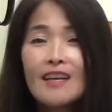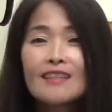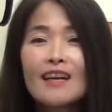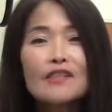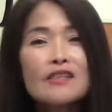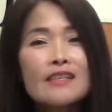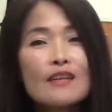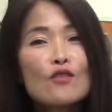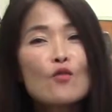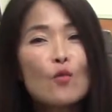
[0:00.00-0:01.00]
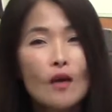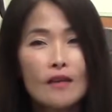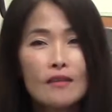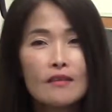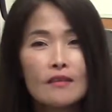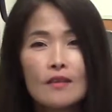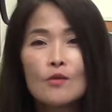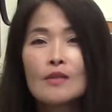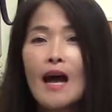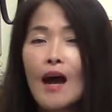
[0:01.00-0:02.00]
Not a single one
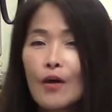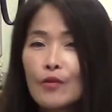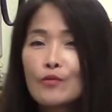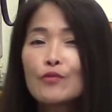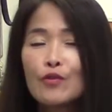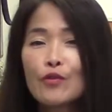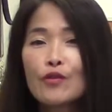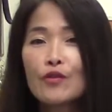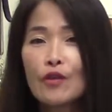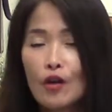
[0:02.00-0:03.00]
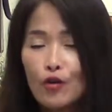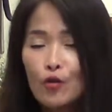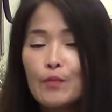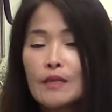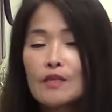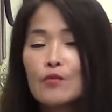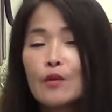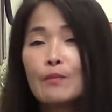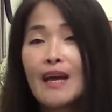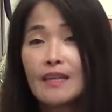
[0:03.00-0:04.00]
knows how your lupus
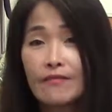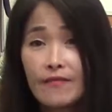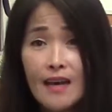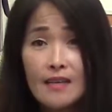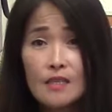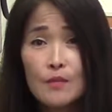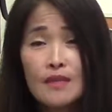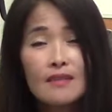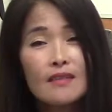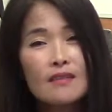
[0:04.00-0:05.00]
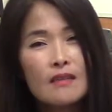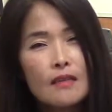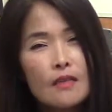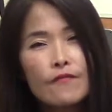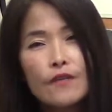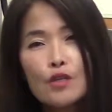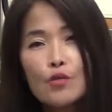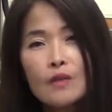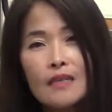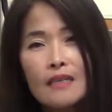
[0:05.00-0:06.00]
will manifest because it's
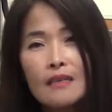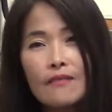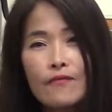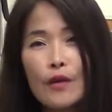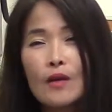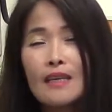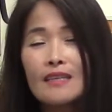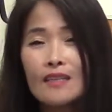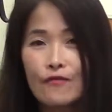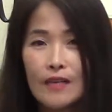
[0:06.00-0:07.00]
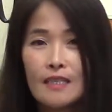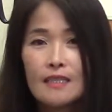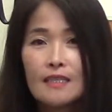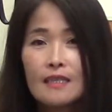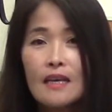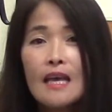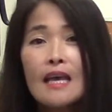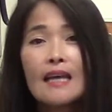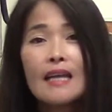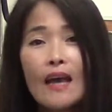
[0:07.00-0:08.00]
individually very different.
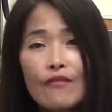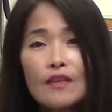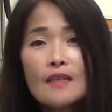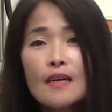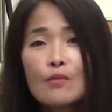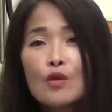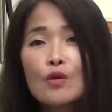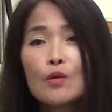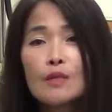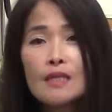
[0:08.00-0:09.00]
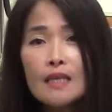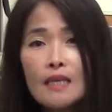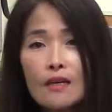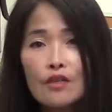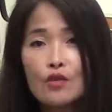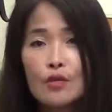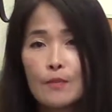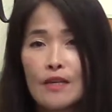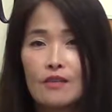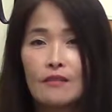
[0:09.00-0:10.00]
And every time you go see a new
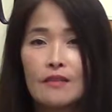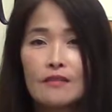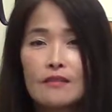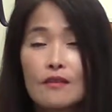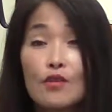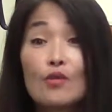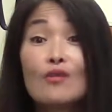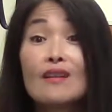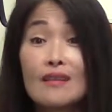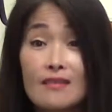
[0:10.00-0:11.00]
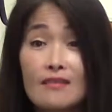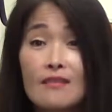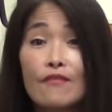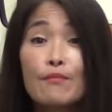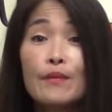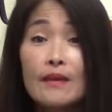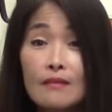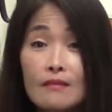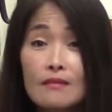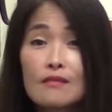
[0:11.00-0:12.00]
specialist, your list of
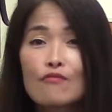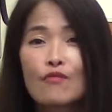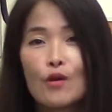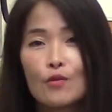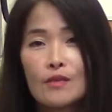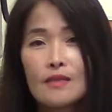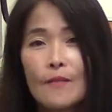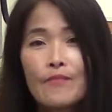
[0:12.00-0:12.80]
pills grows.